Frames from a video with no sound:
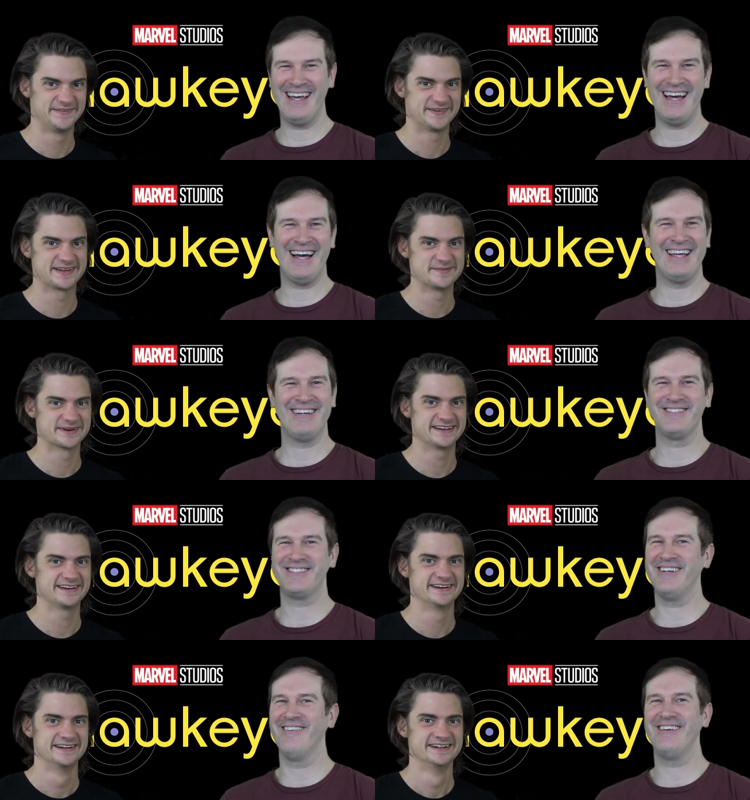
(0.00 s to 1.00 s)
Speaker 1: yeah, we'll it
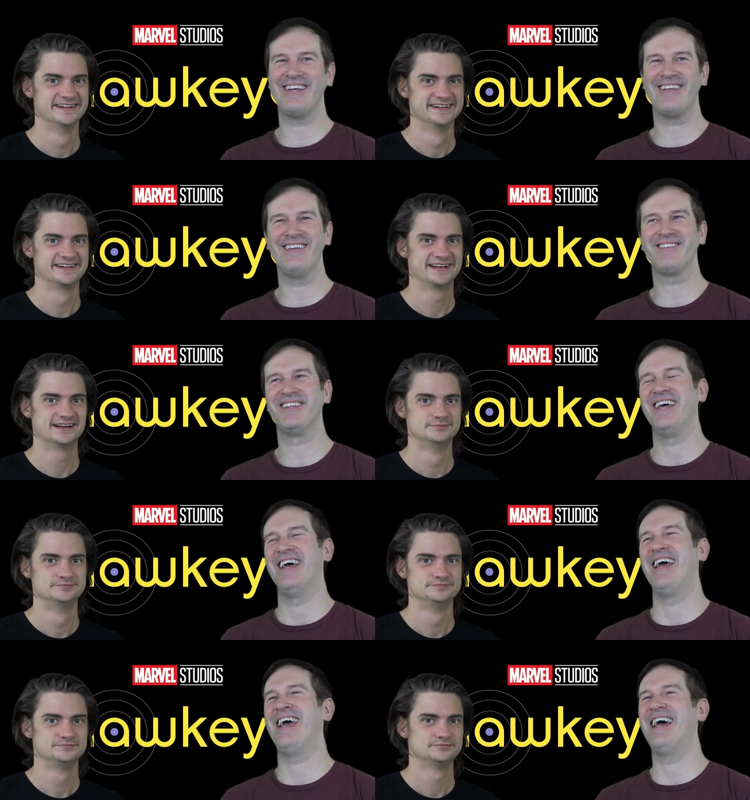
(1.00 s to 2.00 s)
was so ridiculous. Yeah.
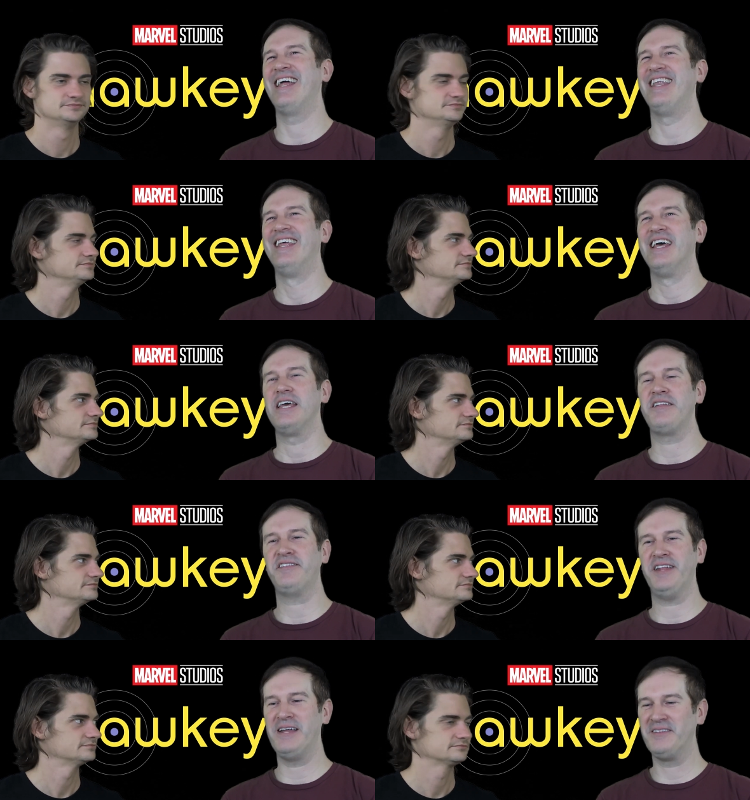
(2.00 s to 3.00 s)
And he
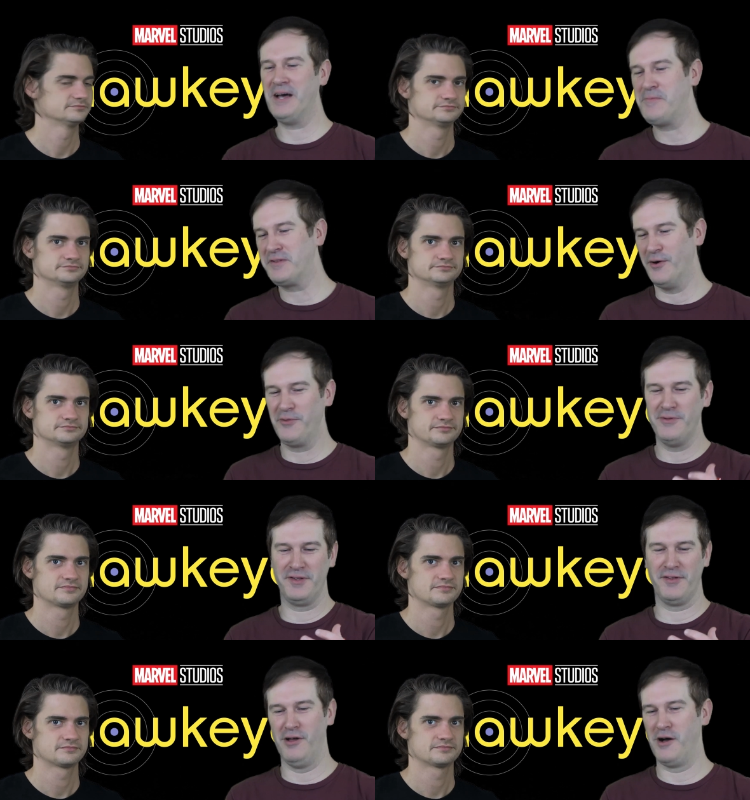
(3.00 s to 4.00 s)
signs up. He's going through
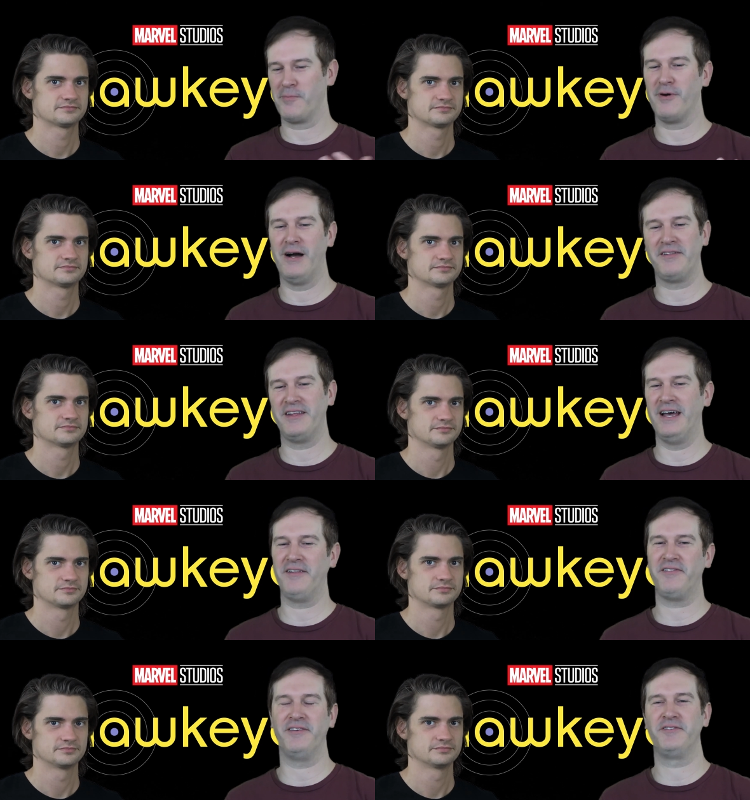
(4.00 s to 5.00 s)
this long
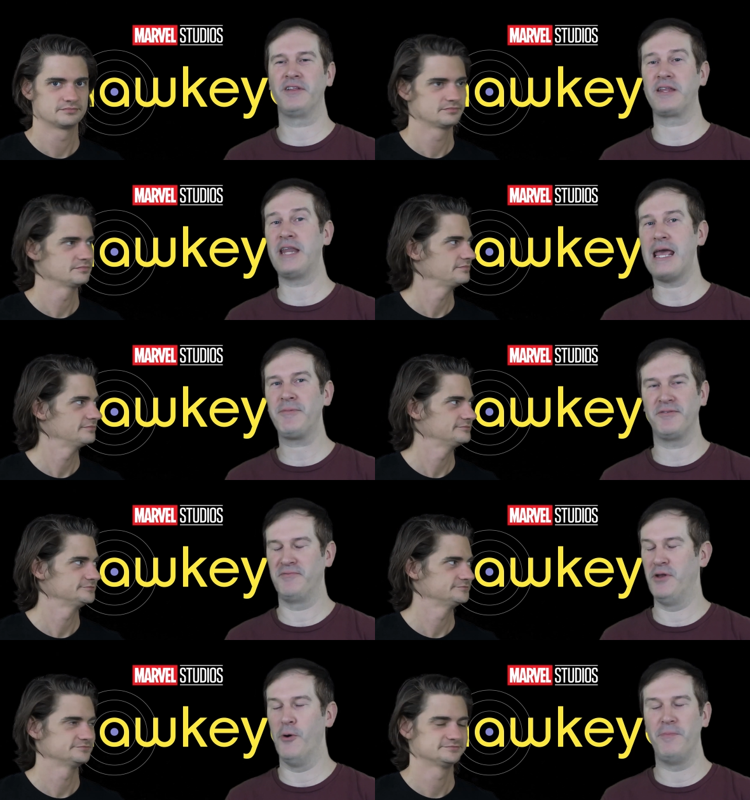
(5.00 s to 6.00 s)
process, and she's like, "Name?" He goes,
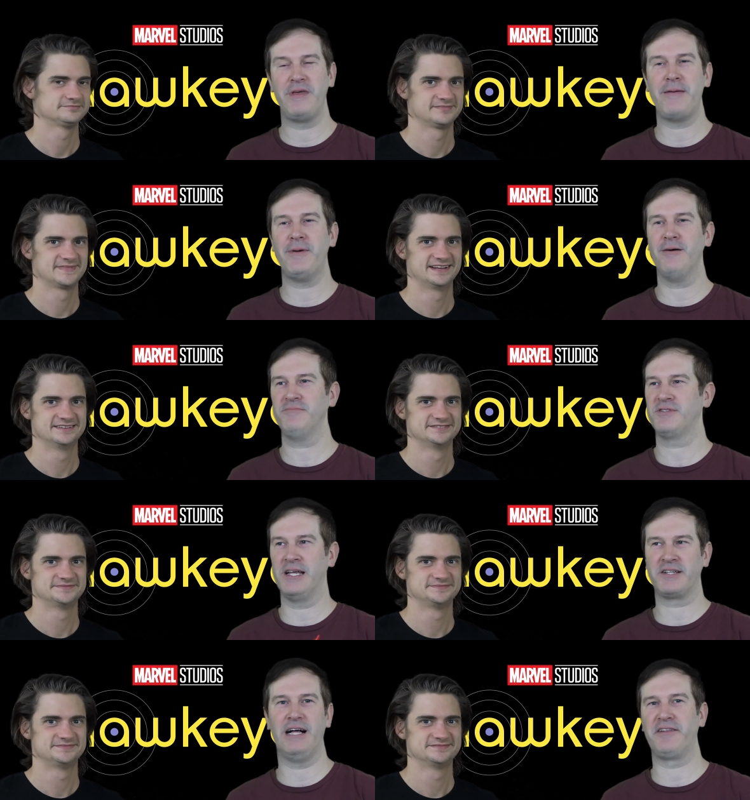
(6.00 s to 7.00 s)
"Nope." Email? Yeah.
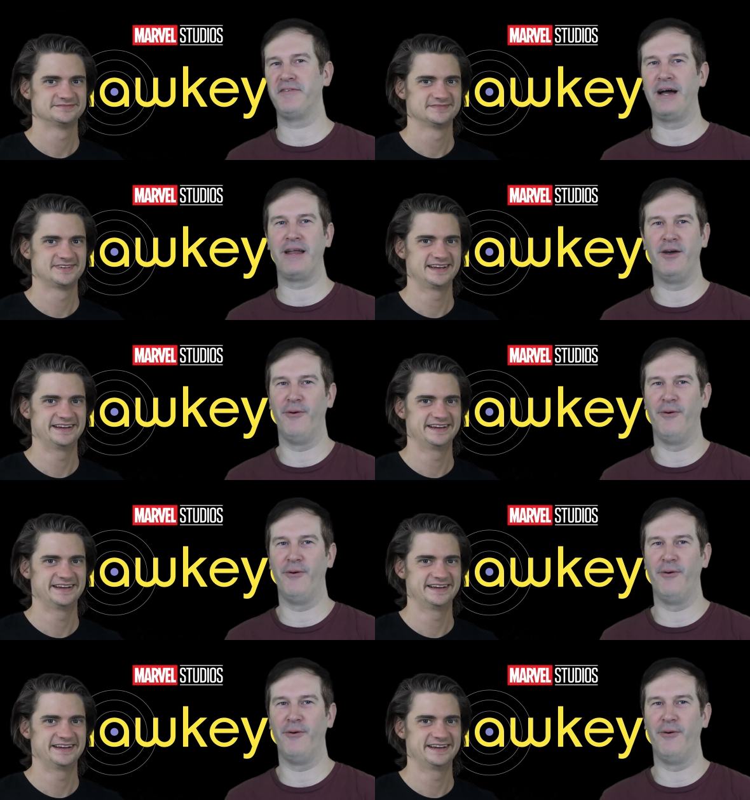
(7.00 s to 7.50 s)
That's classified. No